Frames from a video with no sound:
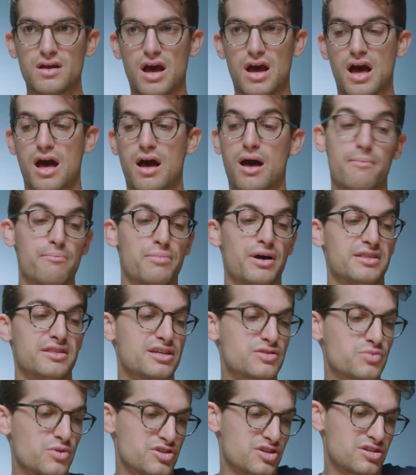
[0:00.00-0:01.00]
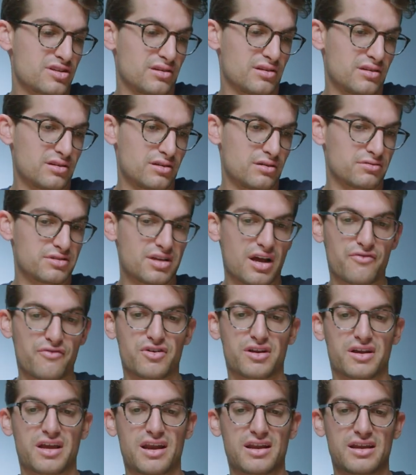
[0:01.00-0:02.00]
Um, but this one's just a little tougher
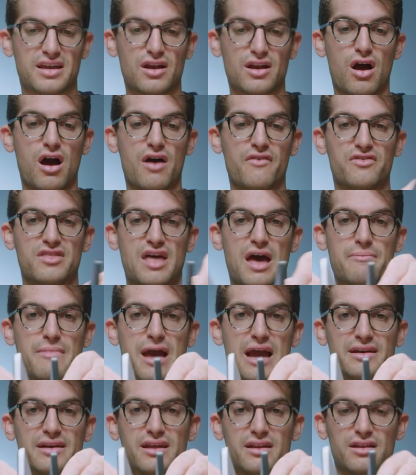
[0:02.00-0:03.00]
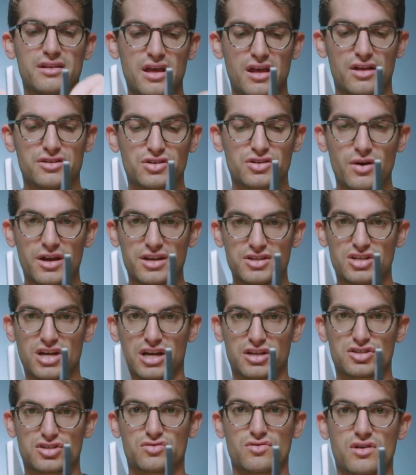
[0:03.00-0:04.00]
to kind of get off of that magnet. Let's go ahead and
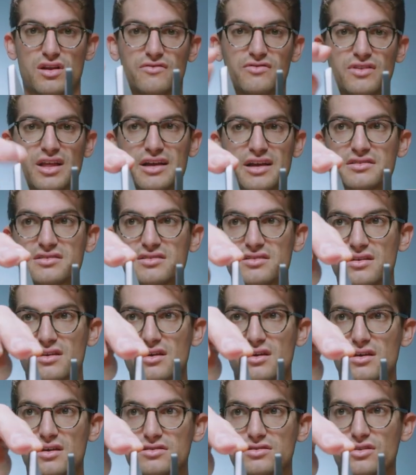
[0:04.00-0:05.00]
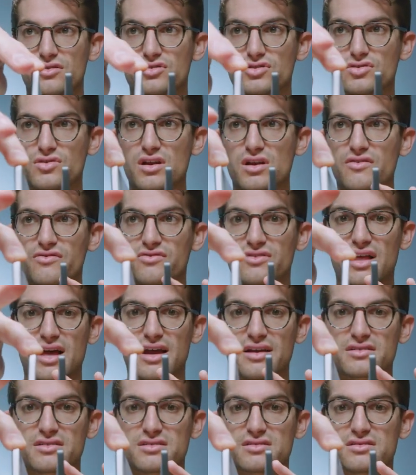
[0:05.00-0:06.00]
check screen flex. So screen
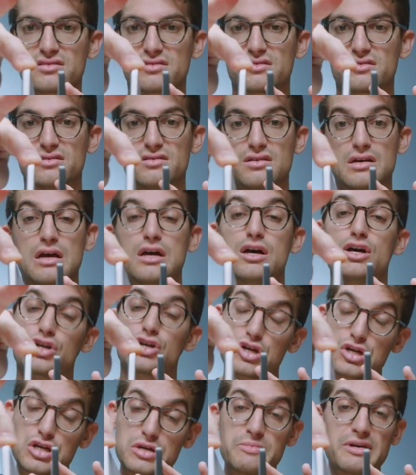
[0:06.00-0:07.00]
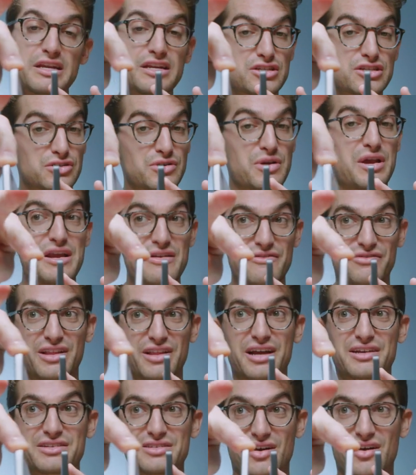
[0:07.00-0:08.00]
flex, good bit of screen
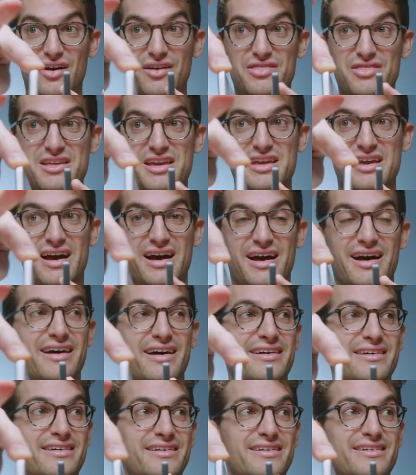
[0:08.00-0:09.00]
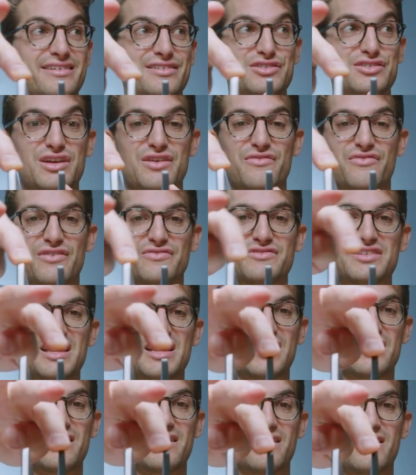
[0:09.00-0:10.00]
flex on the uh,
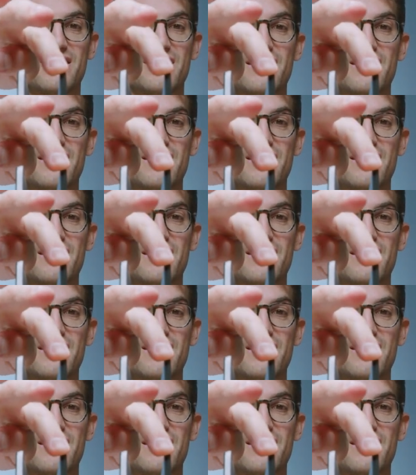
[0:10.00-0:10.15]
G15